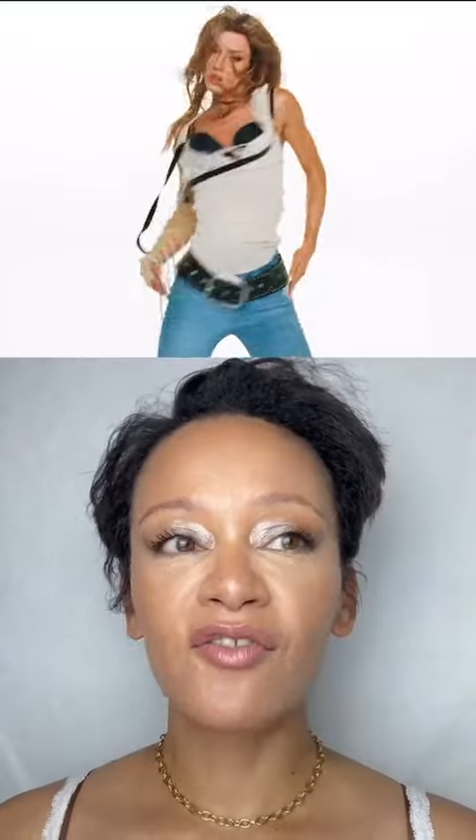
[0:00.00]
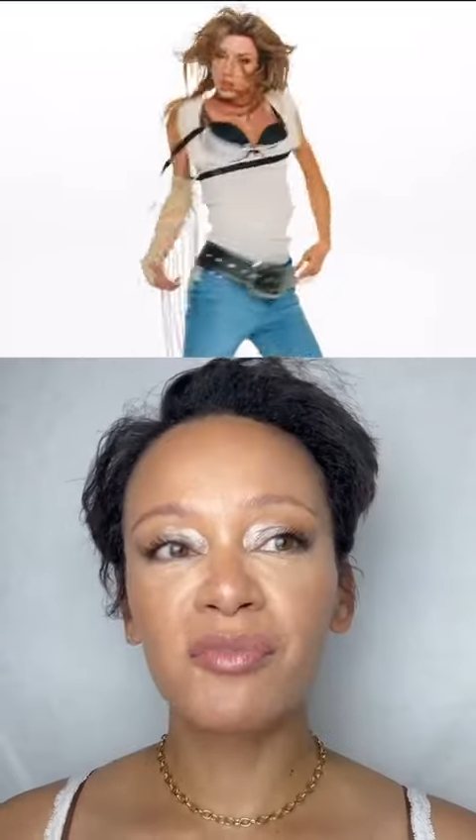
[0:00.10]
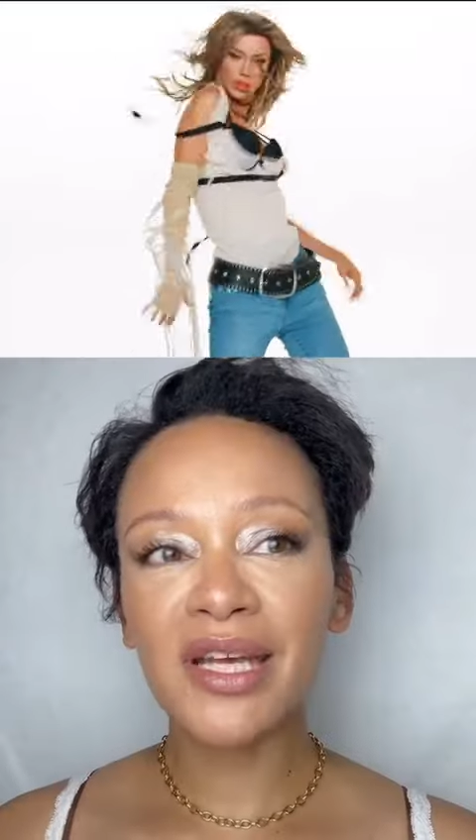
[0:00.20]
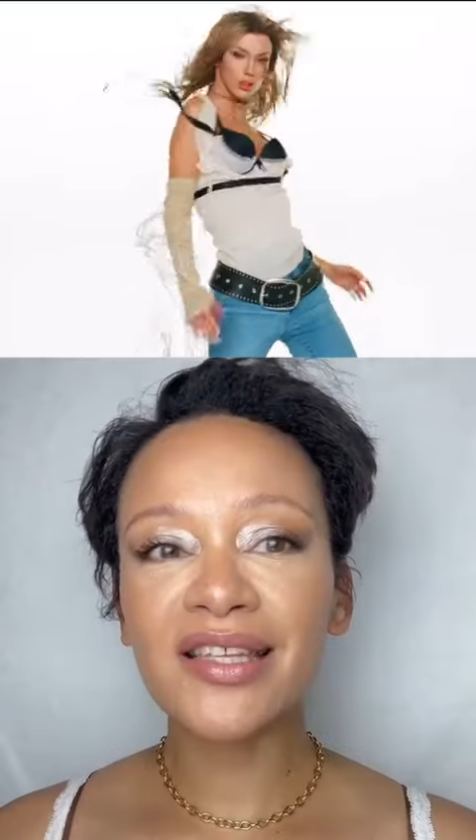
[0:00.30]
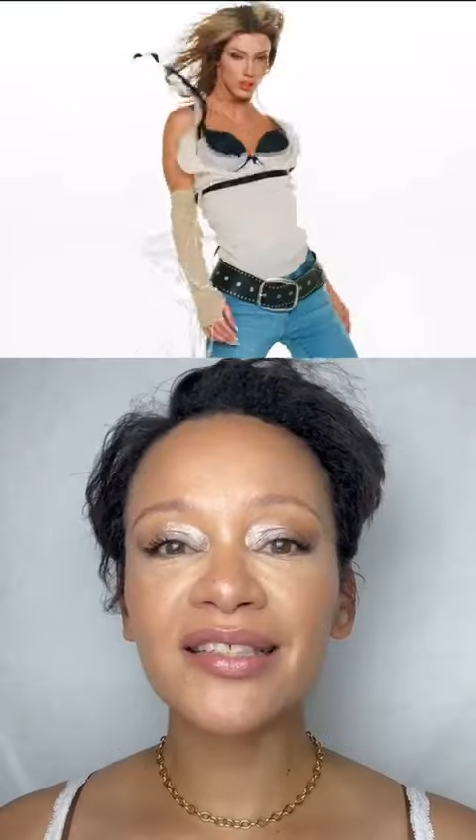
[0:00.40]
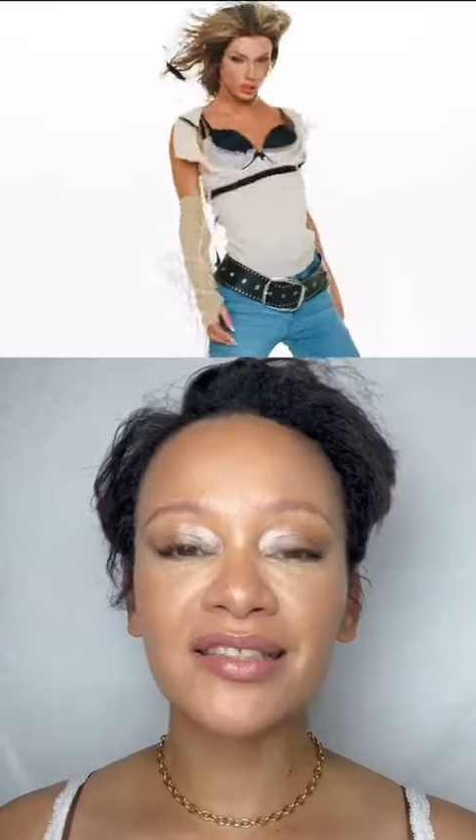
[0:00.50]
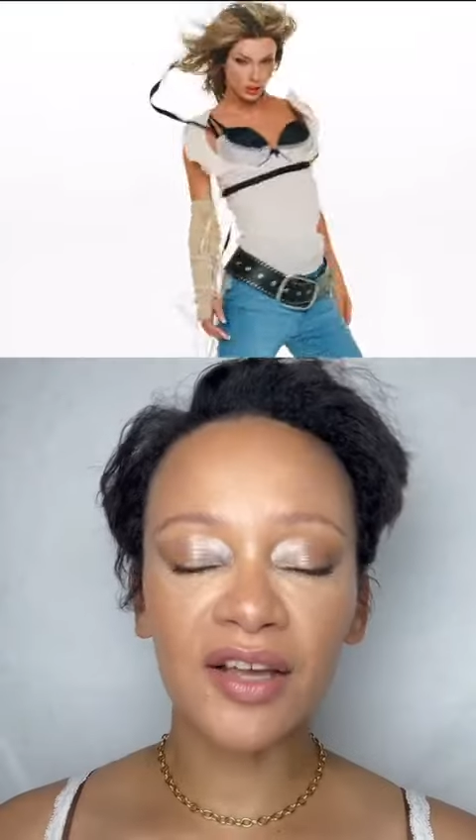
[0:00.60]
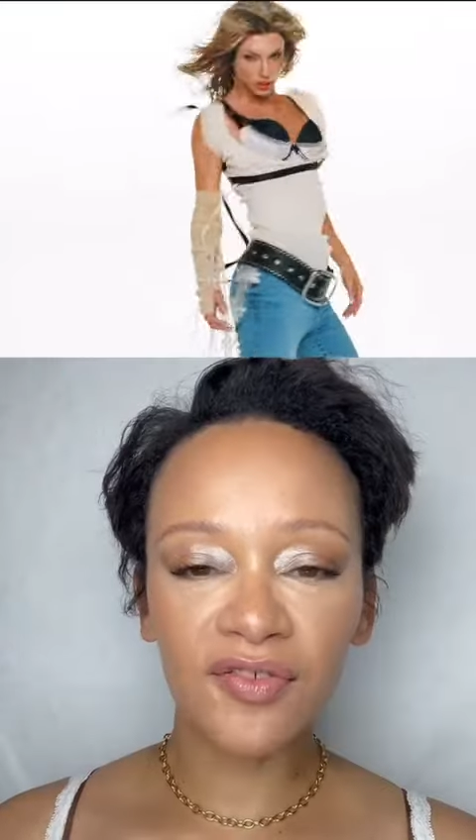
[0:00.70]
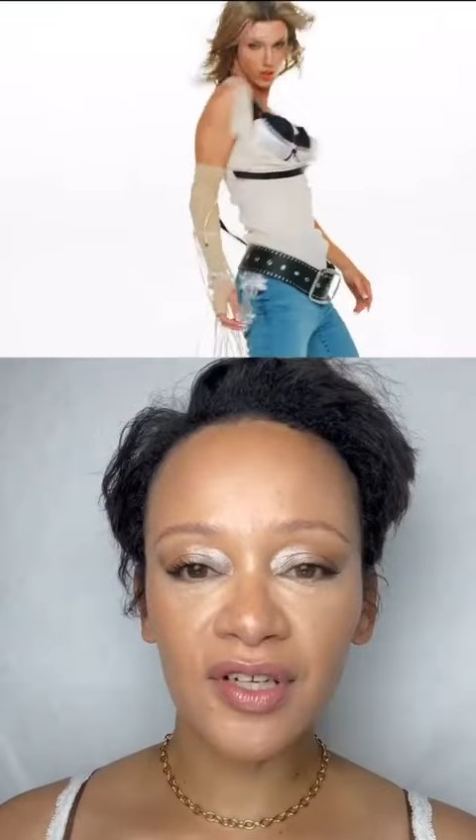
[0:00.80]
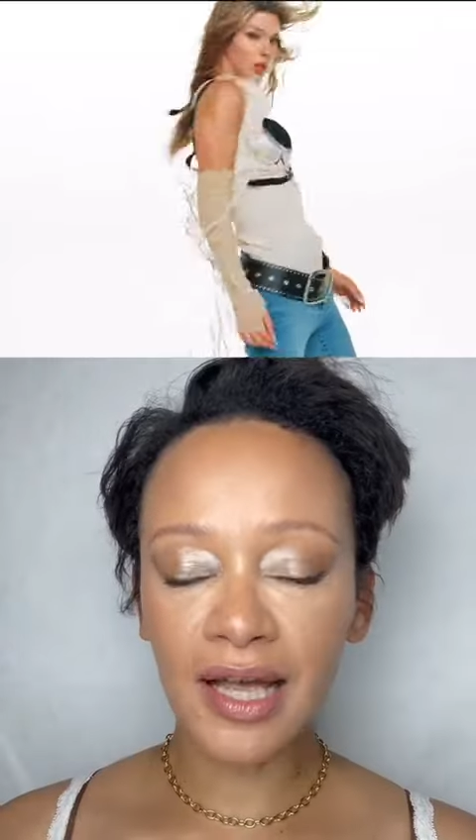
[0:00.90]
For me, there's
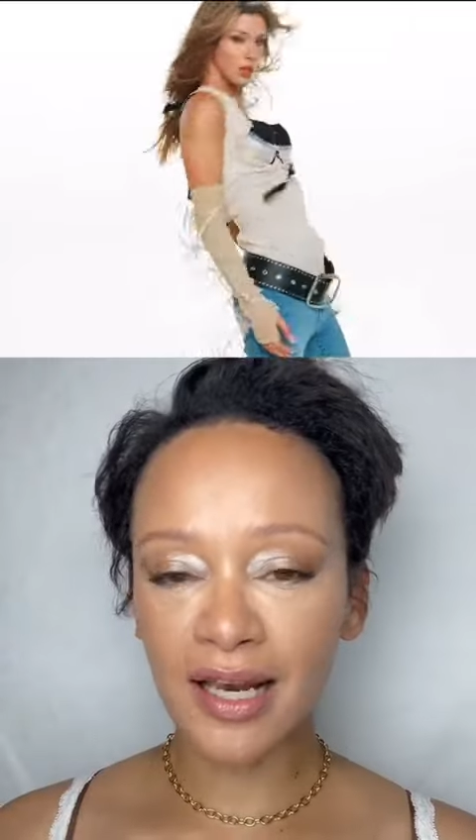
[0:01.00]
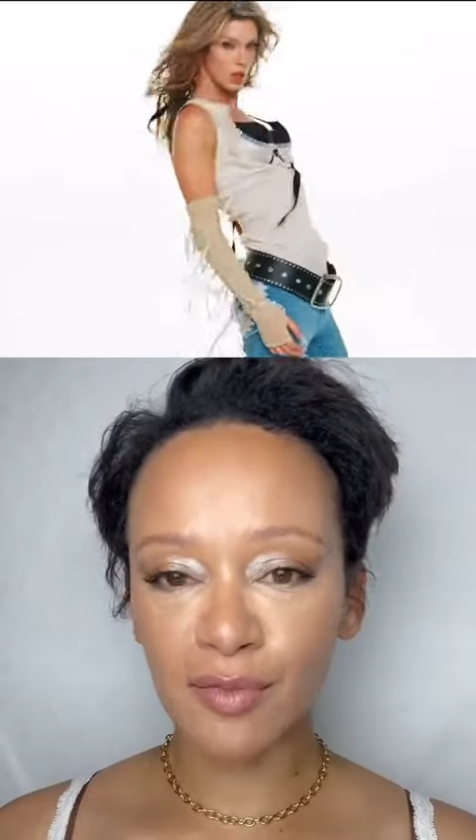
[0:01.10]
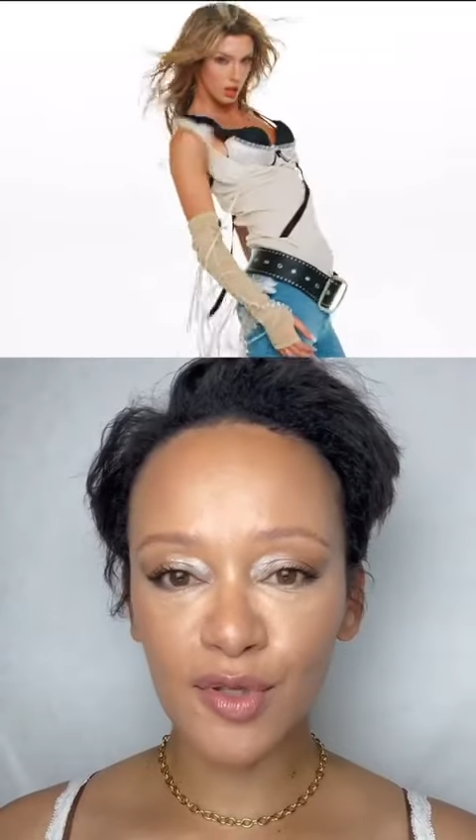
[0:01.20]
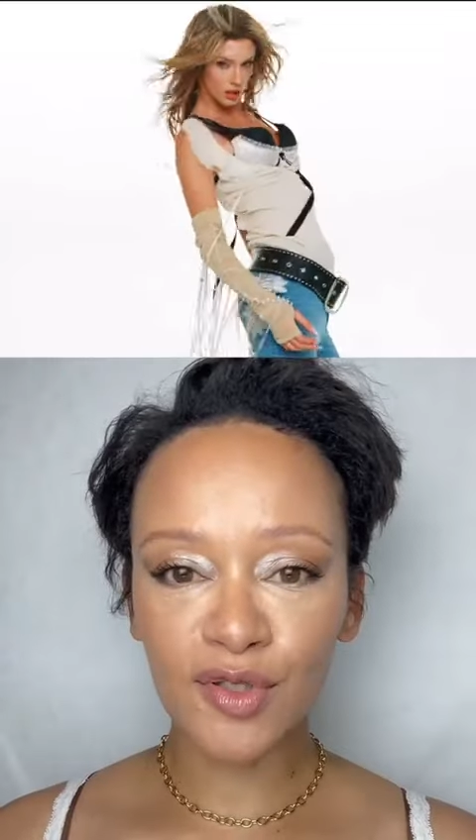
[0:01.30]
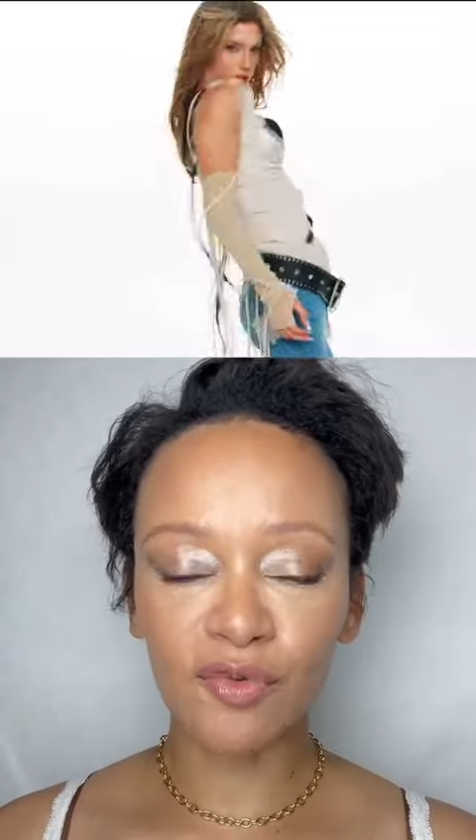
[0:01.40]
definite elements